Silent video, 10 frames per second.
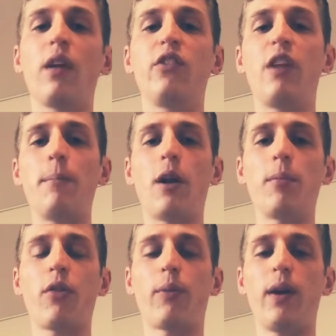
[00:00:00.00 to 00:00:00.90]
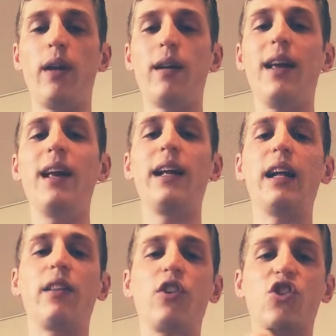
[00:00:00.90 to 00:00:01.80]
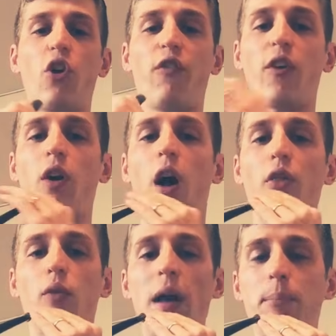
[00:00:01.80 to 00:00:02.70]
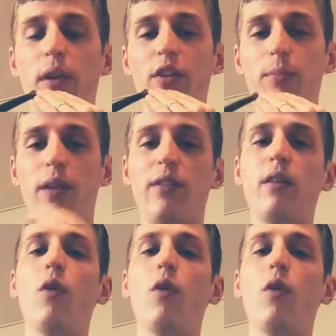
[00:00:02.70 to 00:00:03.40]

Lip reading: Step number 3, getting the shofar on the right placement.